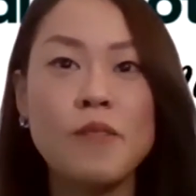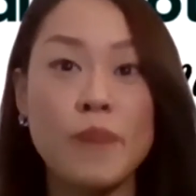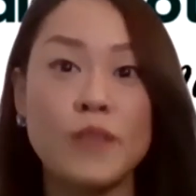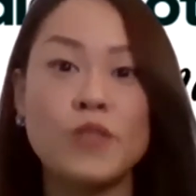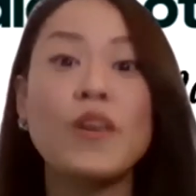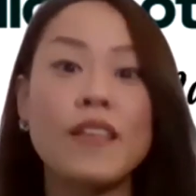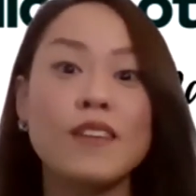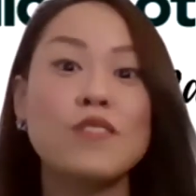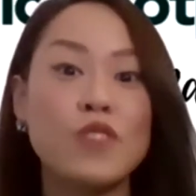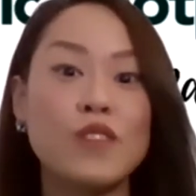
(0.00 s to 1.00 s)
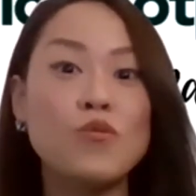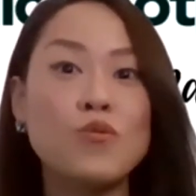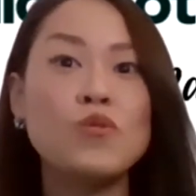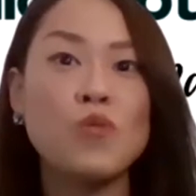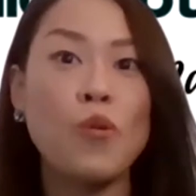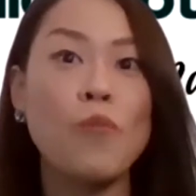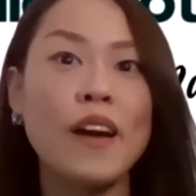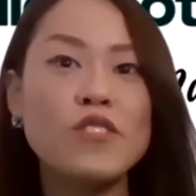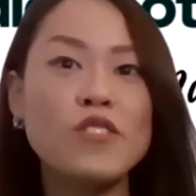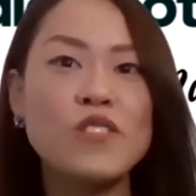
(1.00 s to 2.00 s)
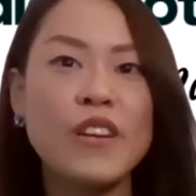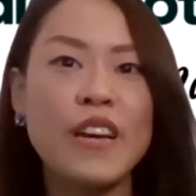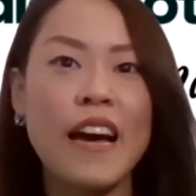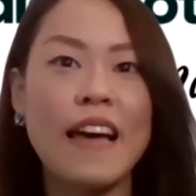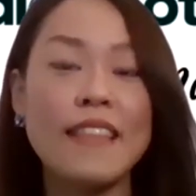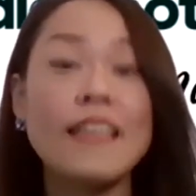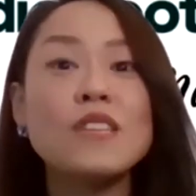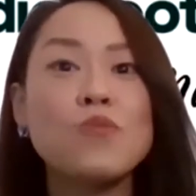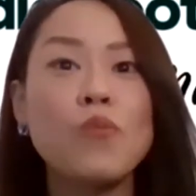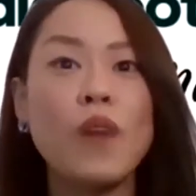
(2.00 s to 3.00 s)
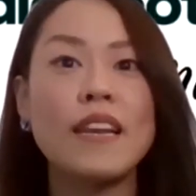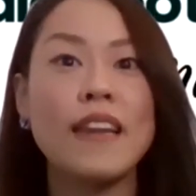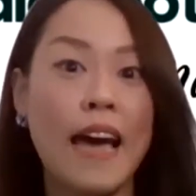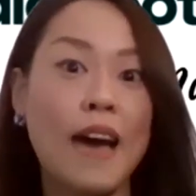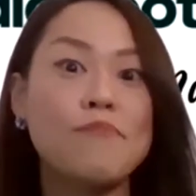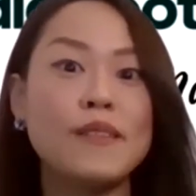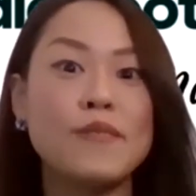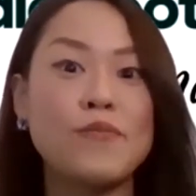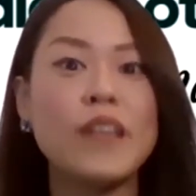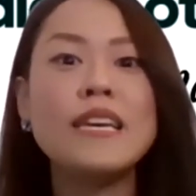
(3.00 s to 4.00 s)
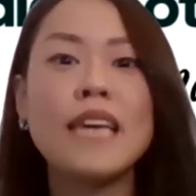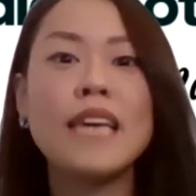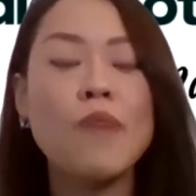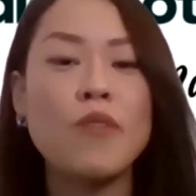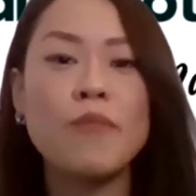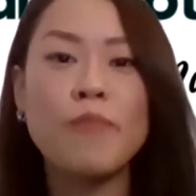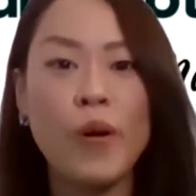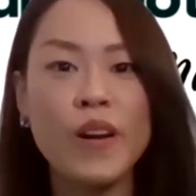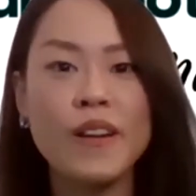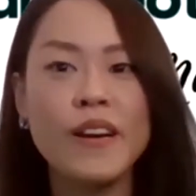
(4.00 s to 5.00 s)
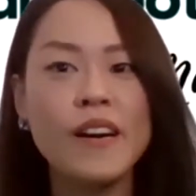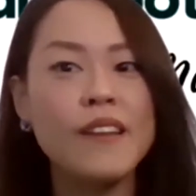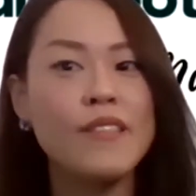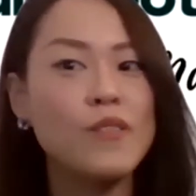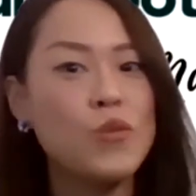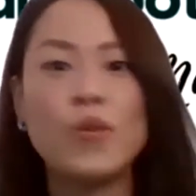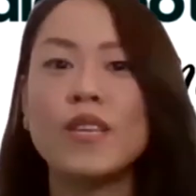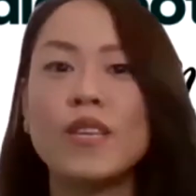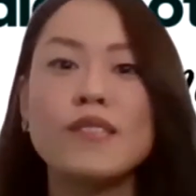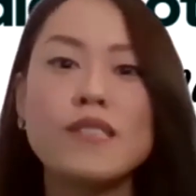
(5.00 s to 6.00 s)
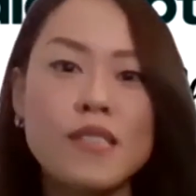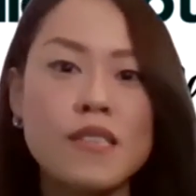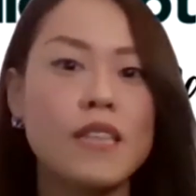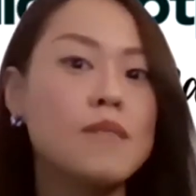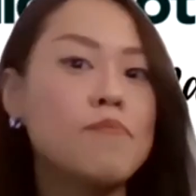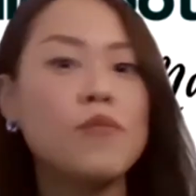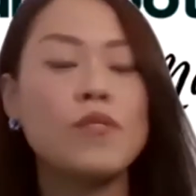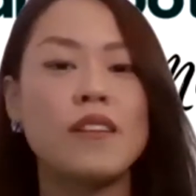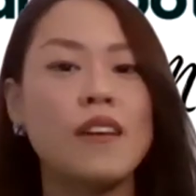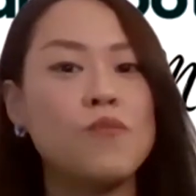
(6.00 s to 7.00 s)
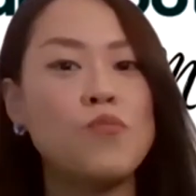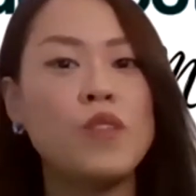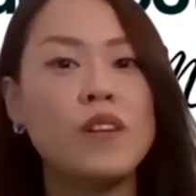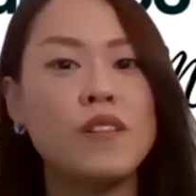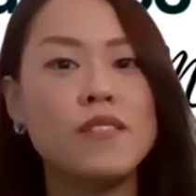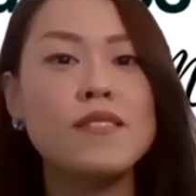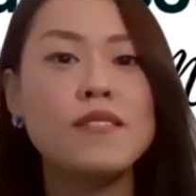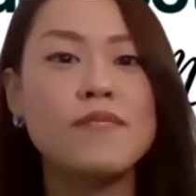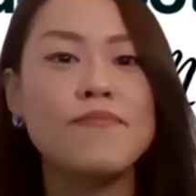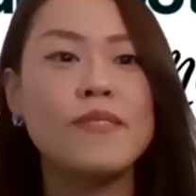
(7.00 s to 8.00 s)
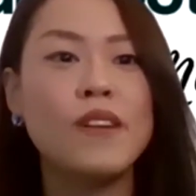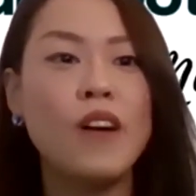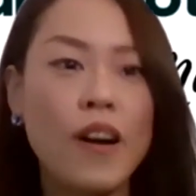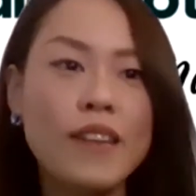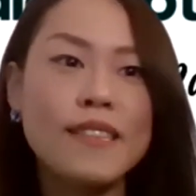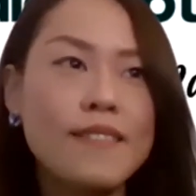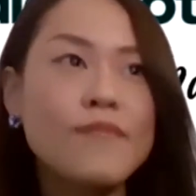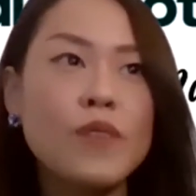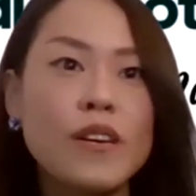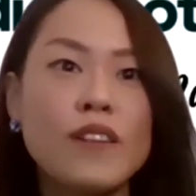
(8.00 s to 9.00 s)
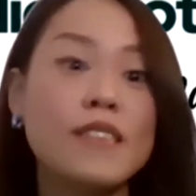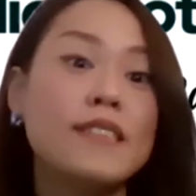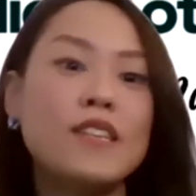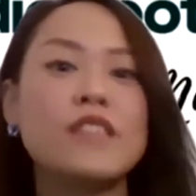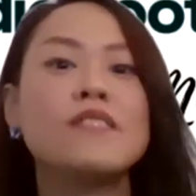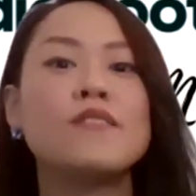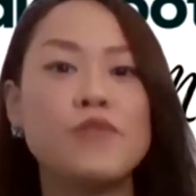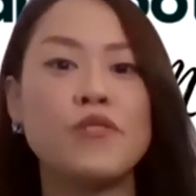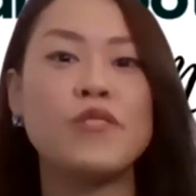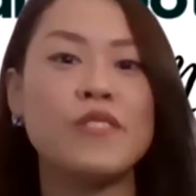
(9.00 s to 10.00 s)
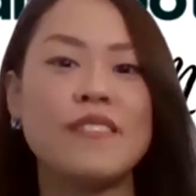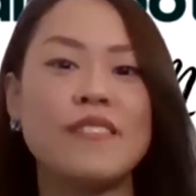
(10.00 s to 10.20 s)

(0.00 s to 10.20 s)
but together you can do so much. And that's what happened when he came on board. This whole thing just exploded and we are just on a tangential growth.